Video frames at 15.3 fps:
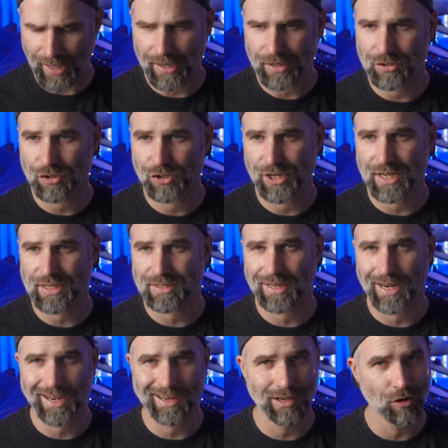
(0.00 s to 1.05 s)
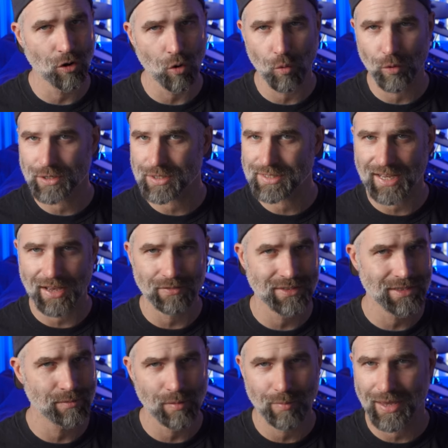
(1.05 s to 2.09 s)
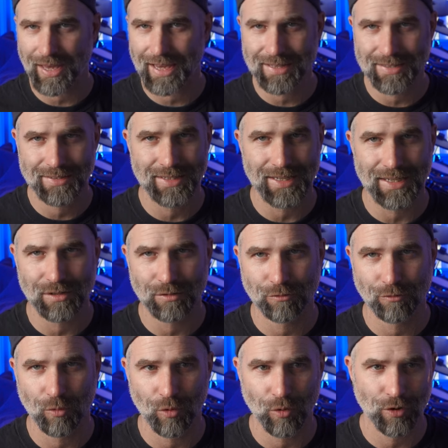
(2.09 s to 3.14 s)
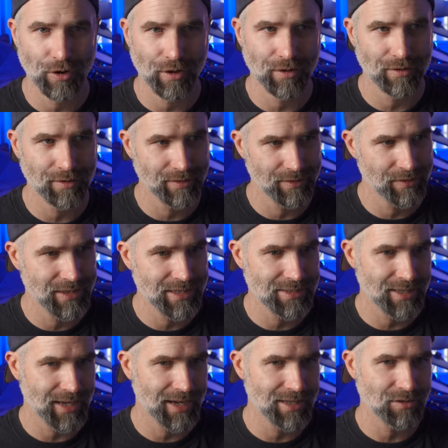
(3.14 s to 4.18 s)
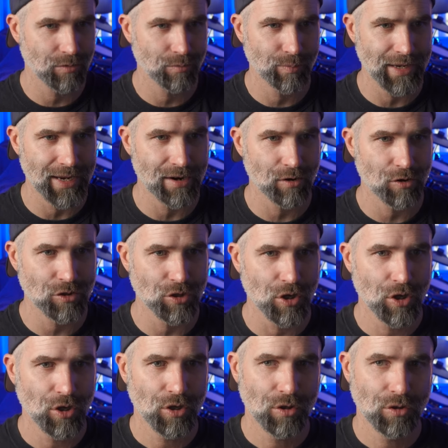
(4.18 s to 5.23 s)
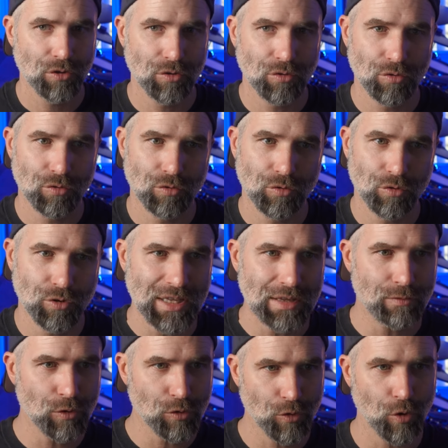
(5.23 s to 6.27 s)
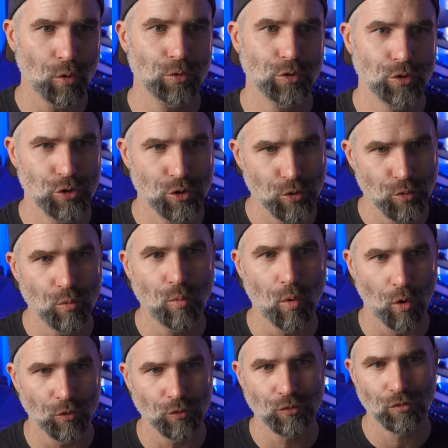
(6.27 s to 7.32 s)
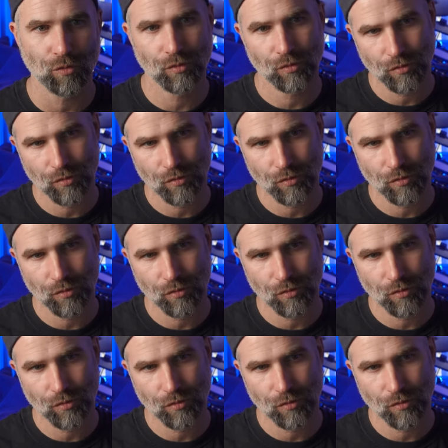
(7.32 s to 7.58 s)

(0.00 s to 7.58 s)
I suggest like going seventy, maybe eighteen for uh, these styles of beer, because even though you do want